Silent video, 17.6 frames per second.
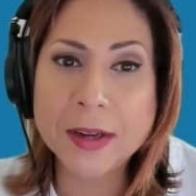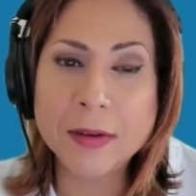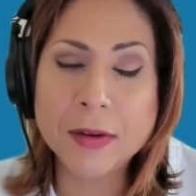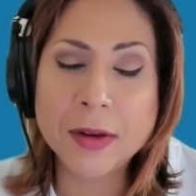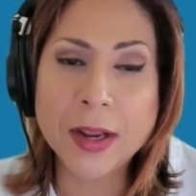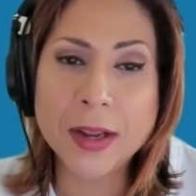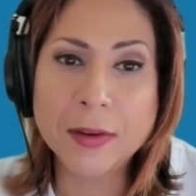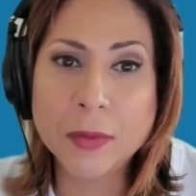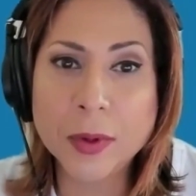
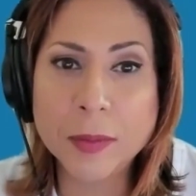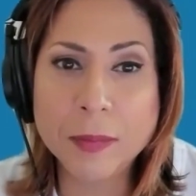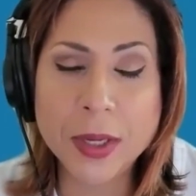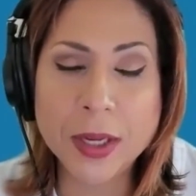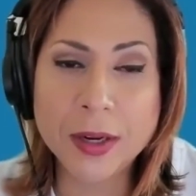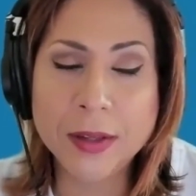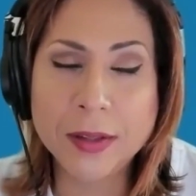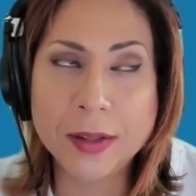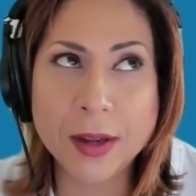had
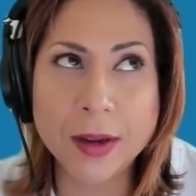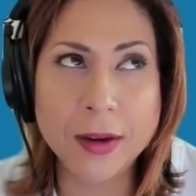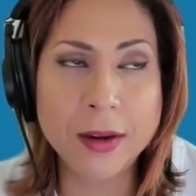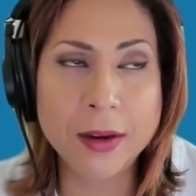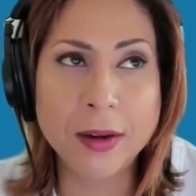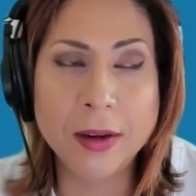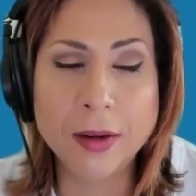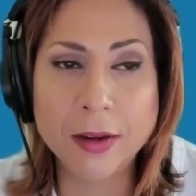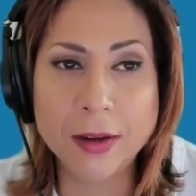repeated
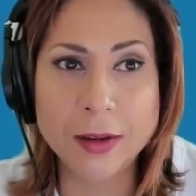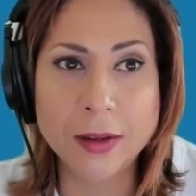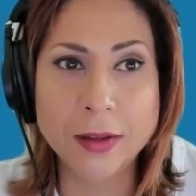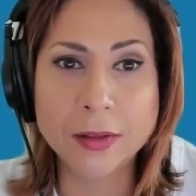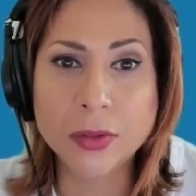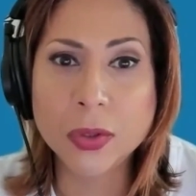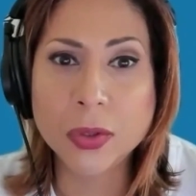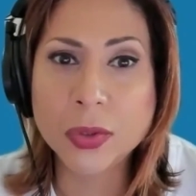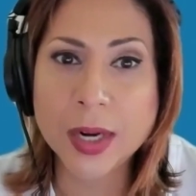
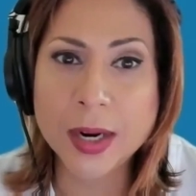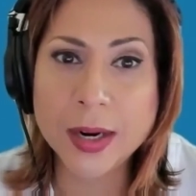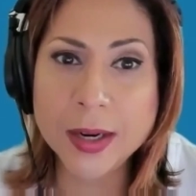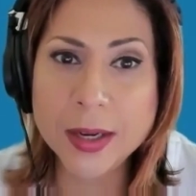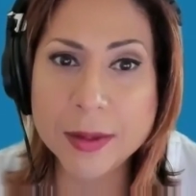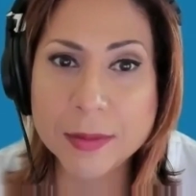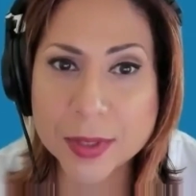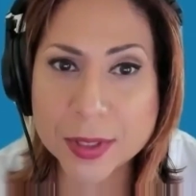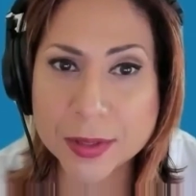two
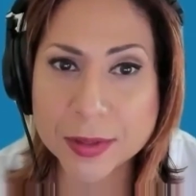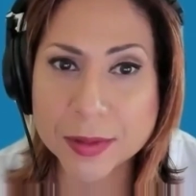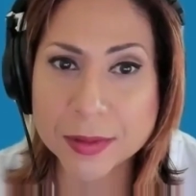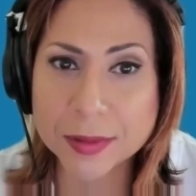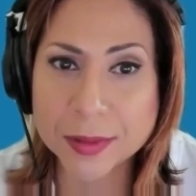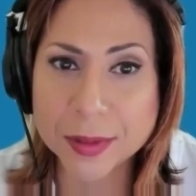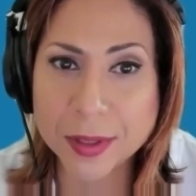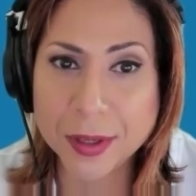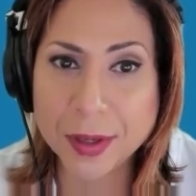times
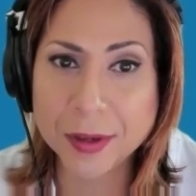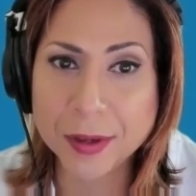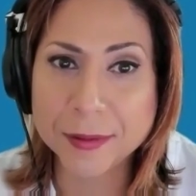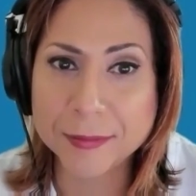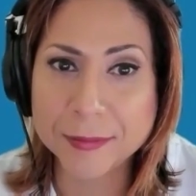here.